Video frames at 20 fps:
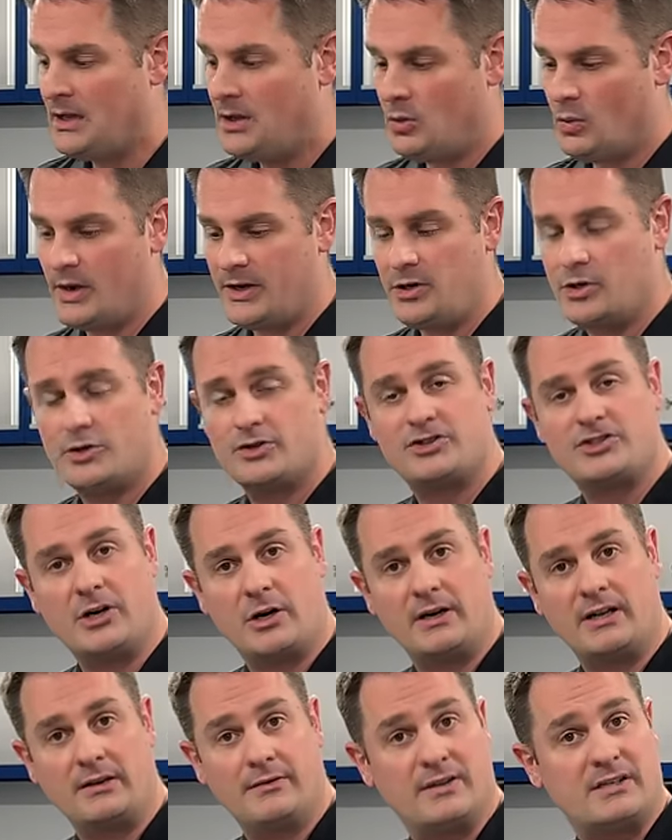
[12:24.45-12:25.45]
When you're
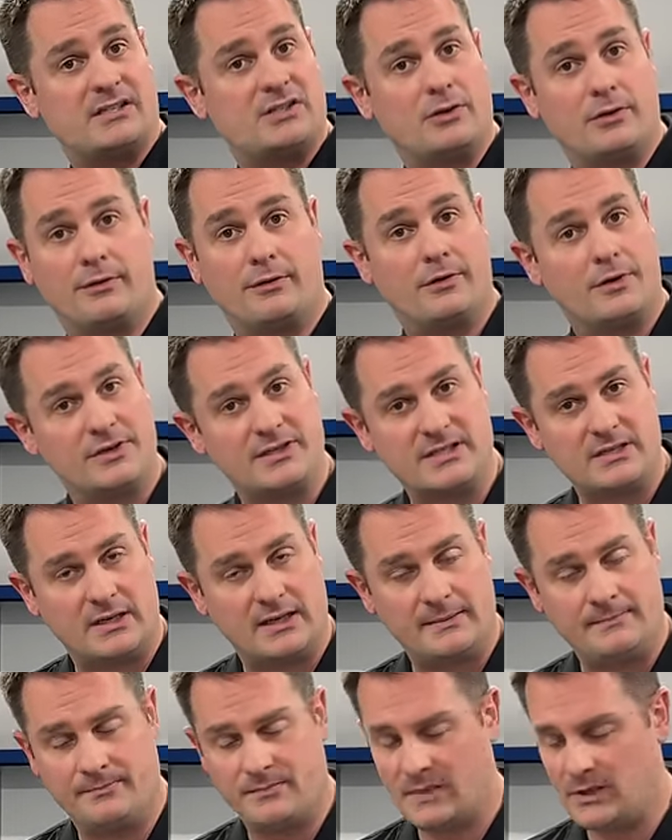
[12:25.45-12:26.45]
starting, if this is your first
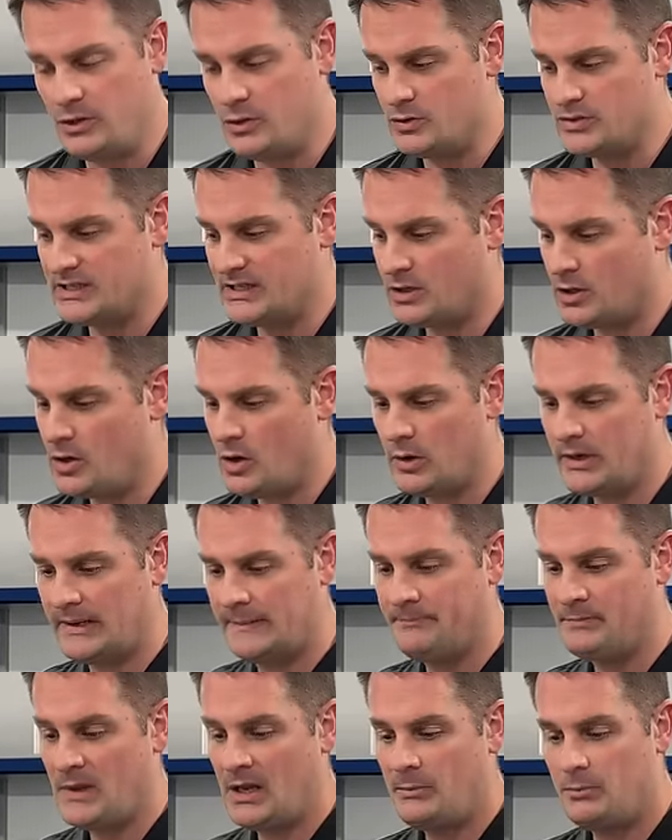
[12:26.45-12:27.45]
time using a
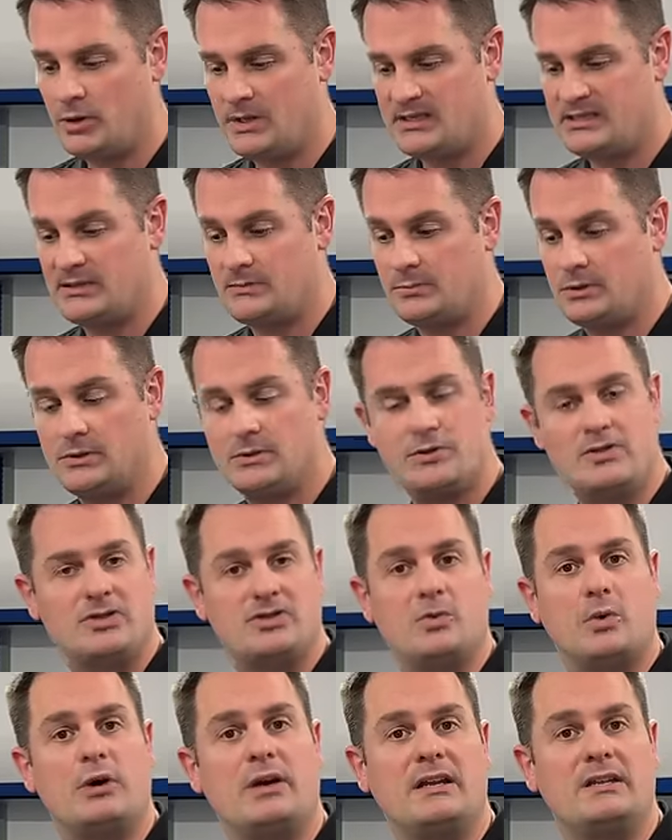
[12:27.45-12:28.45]
coating, pretty simple,
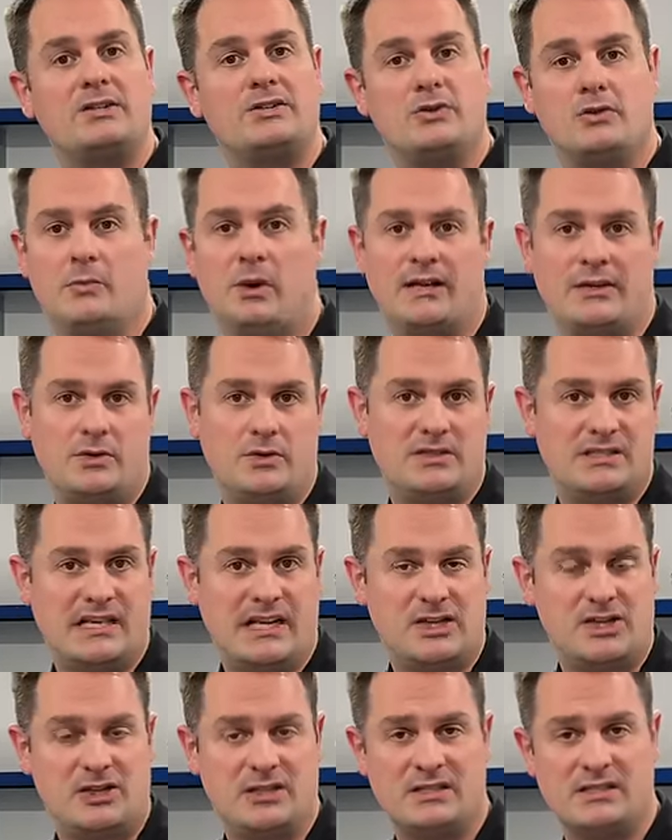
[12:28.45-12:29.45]
just work in 2x2
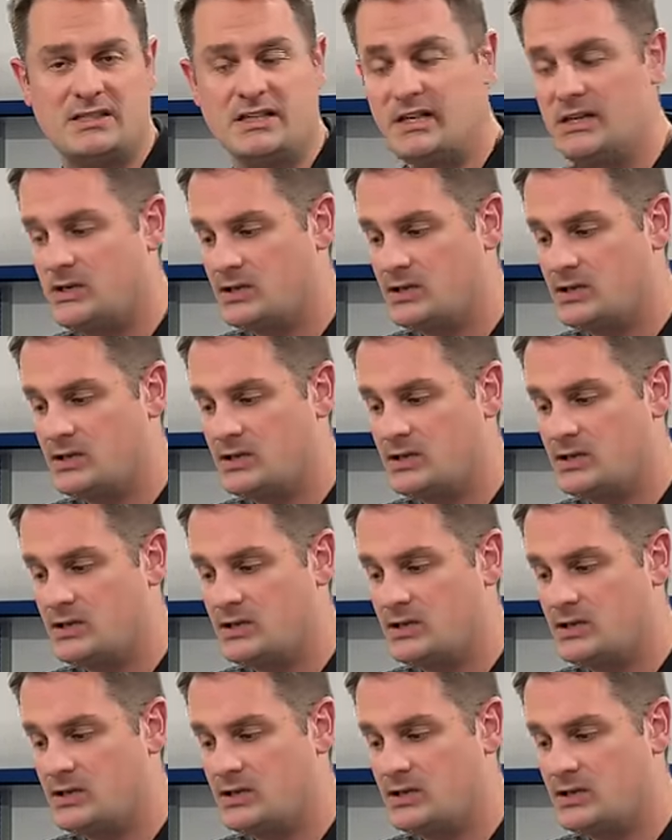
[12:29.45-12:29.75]
sections.